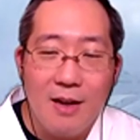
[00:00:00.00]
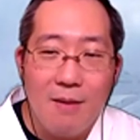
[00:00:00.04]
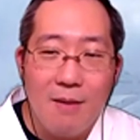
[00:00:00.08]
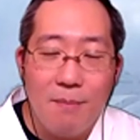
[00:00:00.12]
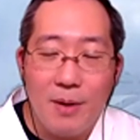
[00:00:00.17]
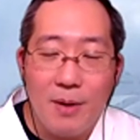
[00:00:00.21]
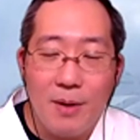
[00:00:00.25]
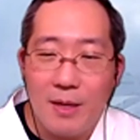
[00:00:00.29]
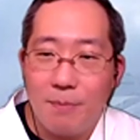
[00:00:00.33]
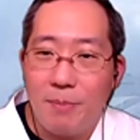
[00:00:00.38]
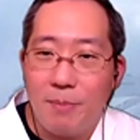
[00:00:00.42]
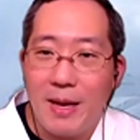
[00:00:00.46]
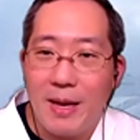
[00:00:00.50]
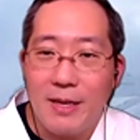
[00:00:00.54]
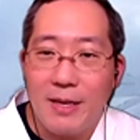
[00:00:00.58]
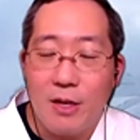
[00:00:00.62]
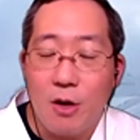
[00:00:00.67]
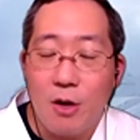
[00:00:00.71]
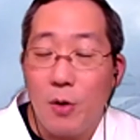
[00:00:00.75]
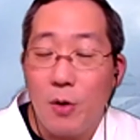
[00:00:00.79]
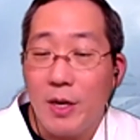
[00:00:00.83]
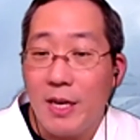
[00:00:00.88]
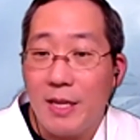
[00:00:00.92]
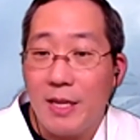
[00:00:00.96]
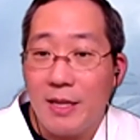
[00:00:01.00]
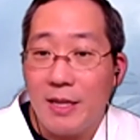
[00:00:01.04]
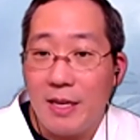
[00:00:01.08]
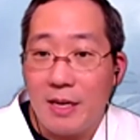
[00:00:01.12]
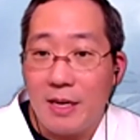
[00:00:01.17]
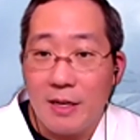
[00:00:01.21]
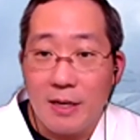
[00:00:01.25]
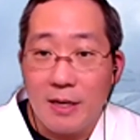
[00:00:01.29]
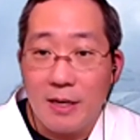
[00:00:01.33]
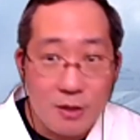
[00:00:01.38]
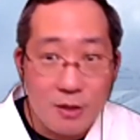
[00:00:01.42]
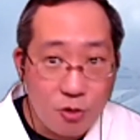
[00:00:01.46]
But by going in the
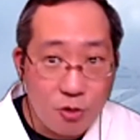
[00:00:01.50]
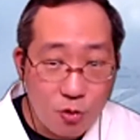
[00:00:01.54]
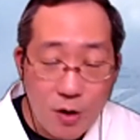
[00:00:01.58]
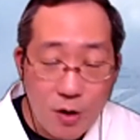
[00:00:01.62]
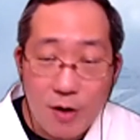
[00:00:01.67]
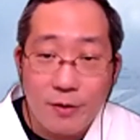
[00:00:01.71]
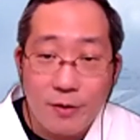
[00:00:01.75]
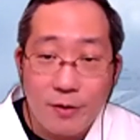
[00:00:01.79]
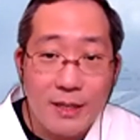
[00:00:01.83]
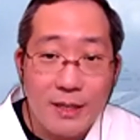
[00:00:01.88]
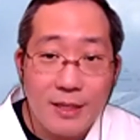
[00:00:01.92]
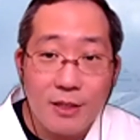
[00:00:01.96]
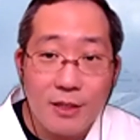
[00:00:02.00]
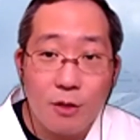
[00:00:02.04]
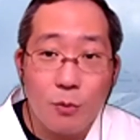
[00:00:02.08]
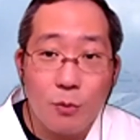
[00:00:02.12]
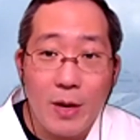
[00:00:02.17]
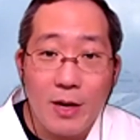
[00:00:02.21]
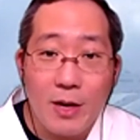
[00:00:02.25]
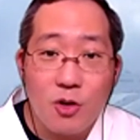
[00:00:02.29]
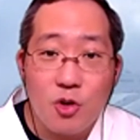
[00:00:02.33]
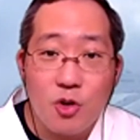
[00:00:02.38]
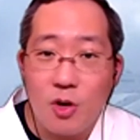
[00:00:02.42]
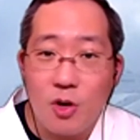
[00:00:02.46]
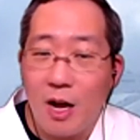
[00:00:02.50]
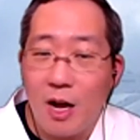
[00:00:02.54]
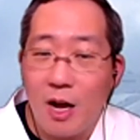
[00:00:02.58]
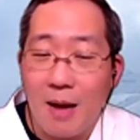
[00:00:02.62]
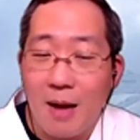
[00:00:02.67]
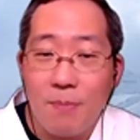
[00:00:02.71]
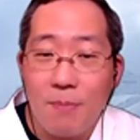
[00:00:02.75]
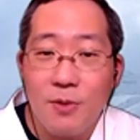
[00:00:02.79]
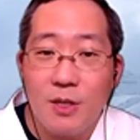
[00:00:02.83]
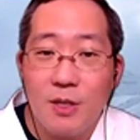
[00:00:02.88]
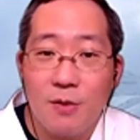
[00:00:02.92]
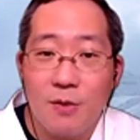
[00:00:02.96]
contrarian direction,
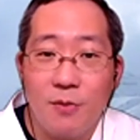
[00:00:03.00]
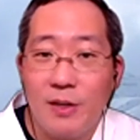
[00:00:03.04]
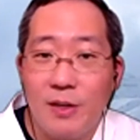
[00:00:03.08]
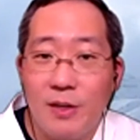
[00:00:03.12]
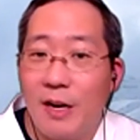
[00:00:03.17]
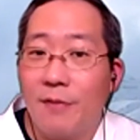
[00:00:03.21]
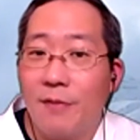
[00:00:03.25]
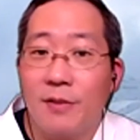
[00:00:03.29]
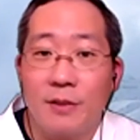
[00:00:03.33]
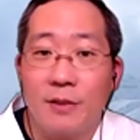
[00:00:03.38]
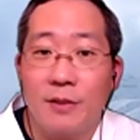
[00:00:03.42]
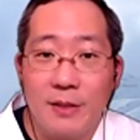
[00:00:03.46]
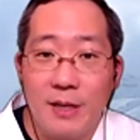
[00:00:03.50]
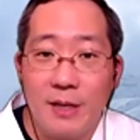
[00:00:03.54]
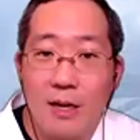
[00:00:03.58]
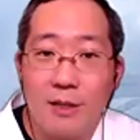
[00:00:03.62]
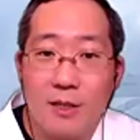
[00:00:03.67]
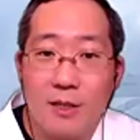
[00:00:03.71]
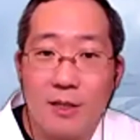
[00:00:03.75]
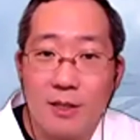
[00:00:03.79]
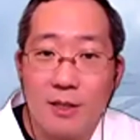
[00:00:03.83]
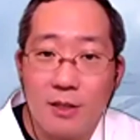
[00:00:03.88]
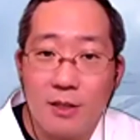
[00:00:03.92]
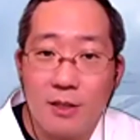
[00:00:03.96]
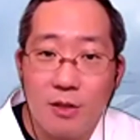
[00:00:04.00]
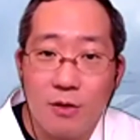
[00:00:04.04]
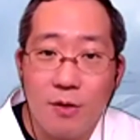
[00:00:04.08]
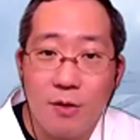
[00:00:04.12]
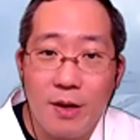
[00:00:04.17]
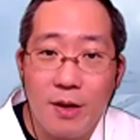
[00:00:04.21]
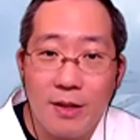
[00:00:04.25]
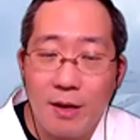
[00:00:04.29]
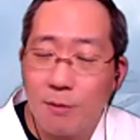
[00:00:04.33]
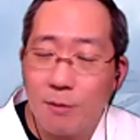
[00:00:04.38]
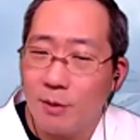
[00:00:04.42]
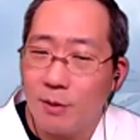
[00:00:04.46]
opposite of what everyone else is doing,
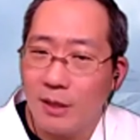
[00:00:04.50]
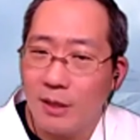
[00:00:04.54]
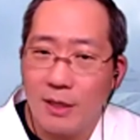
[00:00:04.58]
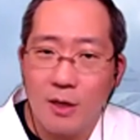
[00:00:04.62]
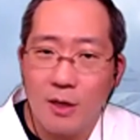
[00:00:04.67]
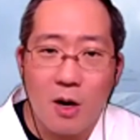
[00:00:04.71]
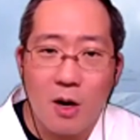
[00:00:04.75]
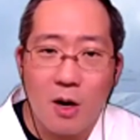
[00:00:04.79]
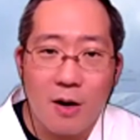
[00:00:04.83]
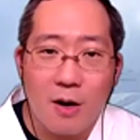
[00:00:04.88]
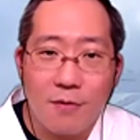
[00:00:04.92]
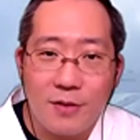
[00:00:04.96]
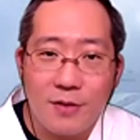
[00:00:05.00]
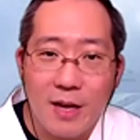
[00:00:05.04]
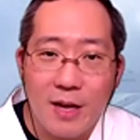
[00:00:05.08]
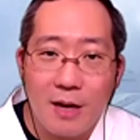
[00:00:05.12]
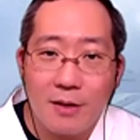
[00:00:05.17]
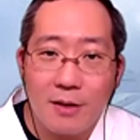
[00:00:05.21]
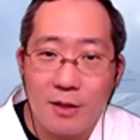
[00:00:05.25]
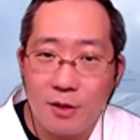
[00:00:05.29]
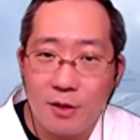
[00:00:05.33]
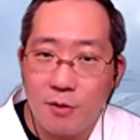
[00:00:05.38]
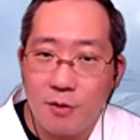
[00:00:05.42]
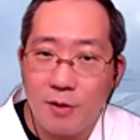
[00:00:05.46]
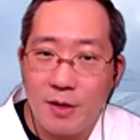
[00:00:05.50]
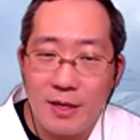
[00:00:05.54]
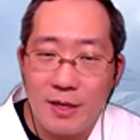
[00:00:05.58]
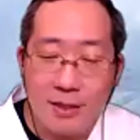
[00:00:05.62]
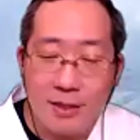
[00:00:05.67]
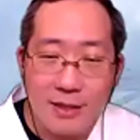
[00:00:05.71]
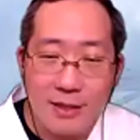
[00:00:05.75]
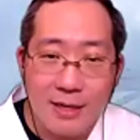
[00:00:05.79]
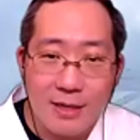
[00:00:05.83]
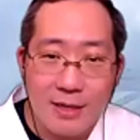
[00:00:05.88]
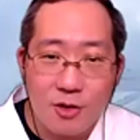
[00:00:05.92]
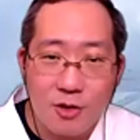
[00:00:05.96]
they really carved out a unique
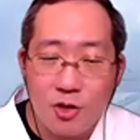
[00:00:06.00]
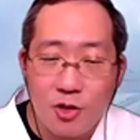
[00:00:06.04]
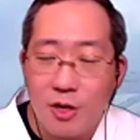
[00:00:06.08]
niche.